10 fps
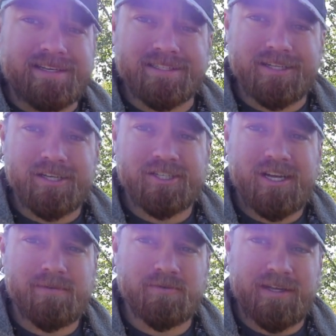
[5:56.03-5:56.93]
as good a
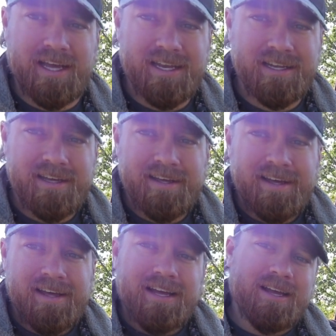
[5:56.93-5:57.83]
shape as we can.
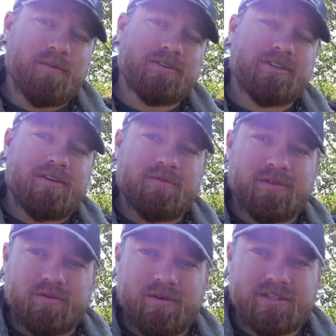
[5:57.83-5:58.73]
And we're starting
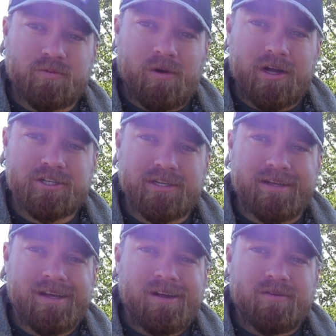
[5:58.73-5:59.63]
with the rust wash,
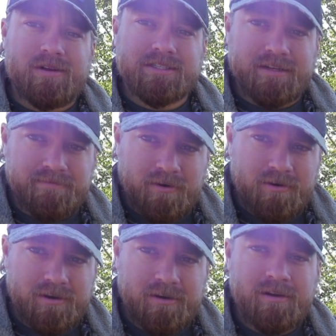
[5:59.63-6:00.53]
rust
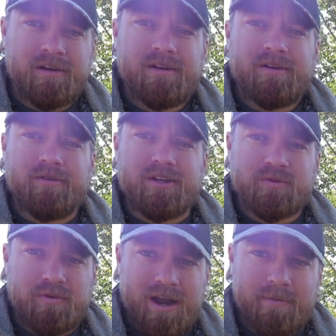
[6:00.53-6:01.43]
converter,
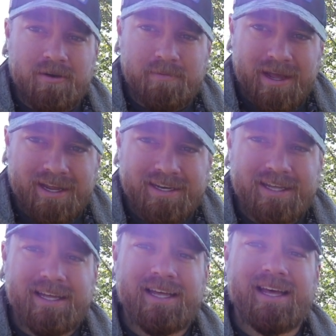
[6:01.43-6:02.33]
rust primer and paint,
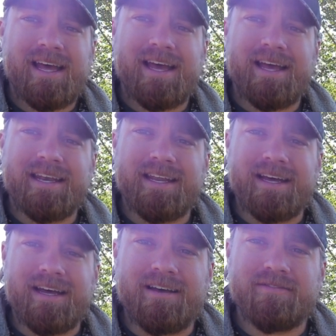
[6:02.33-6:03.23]
and
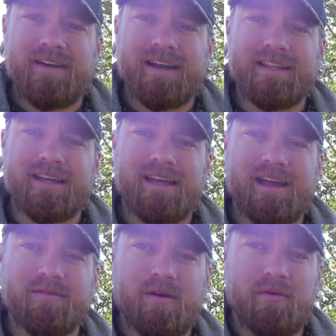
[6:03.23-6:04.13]
finally
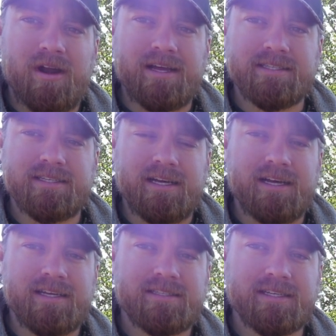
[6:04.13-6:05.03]
a
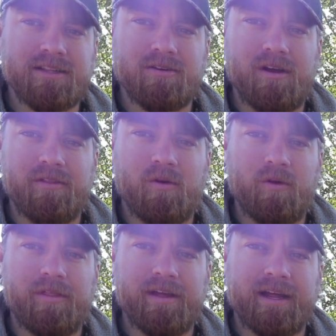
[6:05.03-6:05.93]
rubberized sealer on the
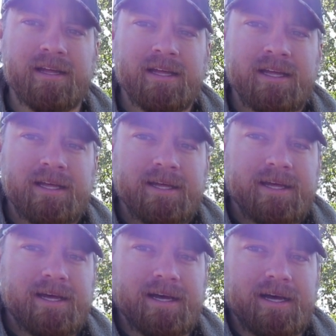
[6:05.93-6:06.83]
whole thing.
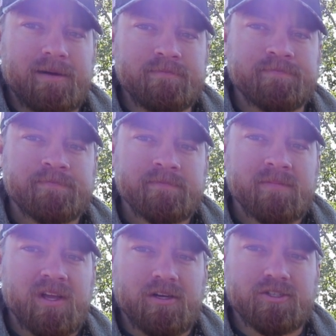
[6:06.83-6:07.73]

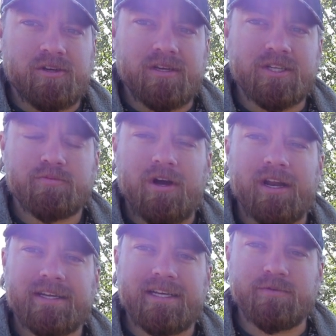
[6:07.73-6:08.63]
I'll show you each
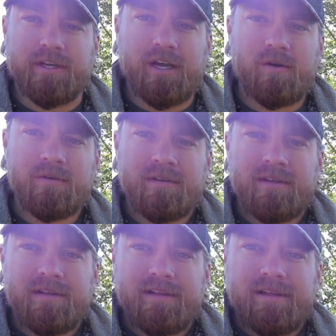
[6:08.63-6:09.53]
product as we go,
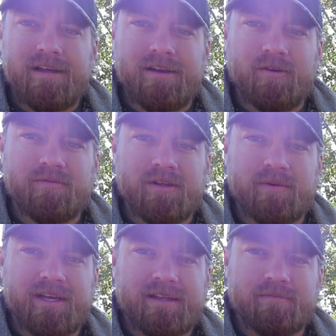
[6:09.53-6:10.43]
and hopefully
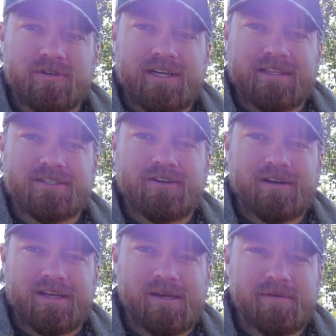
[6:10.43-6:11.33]
we can protect this
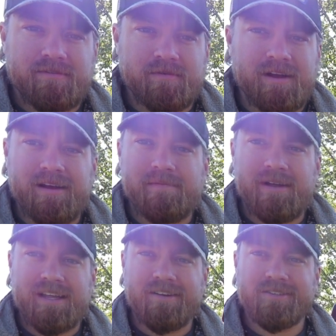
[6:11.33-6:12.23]
truck and keep it for
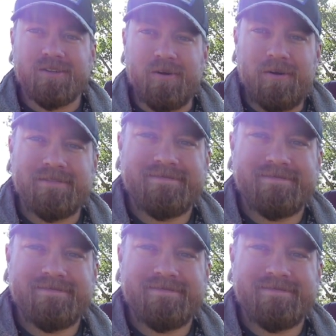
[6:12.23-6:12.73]
many years on the road.